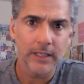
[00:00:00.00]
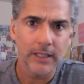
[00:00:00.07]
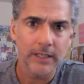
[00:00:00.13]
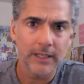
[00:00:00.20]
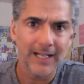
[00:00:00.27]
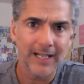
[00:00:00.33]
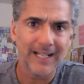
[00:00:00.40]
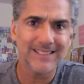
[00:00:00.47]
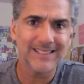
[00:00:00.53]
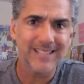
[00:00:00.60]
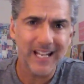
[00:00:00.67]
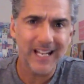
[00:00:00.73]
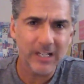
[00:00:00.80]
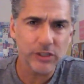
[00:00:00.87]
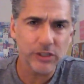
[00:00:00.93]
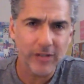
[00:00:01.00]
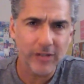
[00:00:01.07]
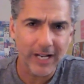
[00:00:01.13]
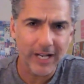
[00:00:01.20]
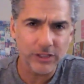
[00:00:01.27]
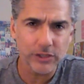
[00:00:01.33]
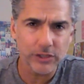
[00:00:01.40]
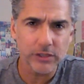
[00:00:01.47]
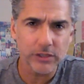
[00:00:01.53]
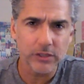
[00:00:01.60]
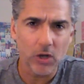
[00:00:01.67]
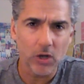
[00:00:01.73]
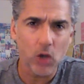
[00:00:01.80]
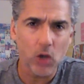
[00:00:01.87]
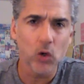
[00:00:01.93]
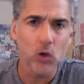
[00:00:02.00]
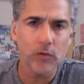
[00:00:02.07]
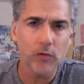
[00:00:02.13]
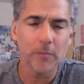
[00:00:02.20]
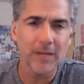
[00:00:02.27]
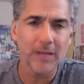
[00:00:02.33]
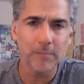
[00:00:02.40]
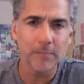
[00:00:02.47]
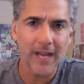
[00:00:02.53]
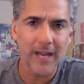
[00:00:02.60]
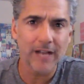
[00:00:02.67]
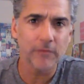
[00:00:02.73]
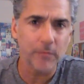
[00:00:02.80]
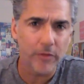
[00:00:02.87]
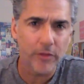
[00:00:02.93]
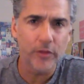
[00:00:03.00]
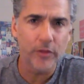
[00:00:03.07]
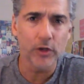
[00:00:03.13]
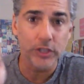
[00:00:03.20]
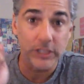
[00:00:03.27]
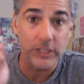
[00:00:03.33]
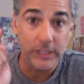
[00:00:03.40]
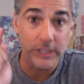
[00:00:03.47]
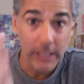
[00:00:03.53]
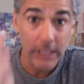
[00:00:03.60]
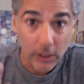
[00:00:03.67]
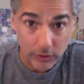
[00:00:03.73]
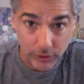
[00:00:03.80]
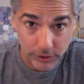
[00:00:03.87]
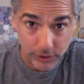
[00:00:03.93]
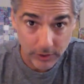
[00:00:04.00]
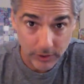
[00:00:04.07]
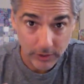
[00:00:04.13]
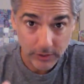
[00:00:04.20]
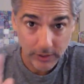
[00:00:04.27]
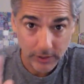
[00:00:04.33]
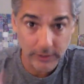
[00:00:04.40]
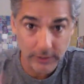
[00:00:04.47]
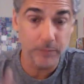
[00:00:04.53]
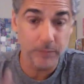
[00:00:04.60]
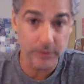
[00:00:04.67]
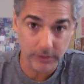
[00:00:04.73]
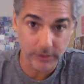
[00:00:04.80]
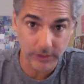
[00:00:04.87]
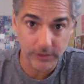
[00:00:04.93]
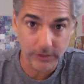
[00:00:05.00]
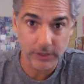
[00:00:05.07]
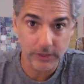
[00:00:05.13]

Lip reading: I got tiger scratches all over my back from 30 years in this business.